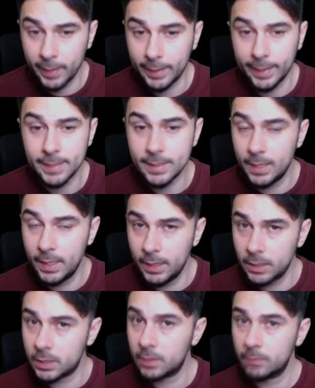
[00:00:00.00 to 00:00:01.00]
against
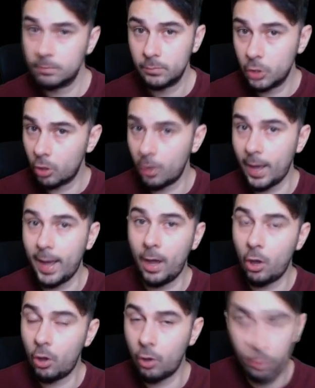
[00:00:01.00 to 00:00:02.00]
Leeds, you know, at
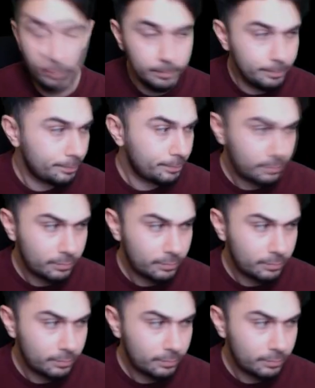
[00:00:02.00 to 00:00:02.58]
home.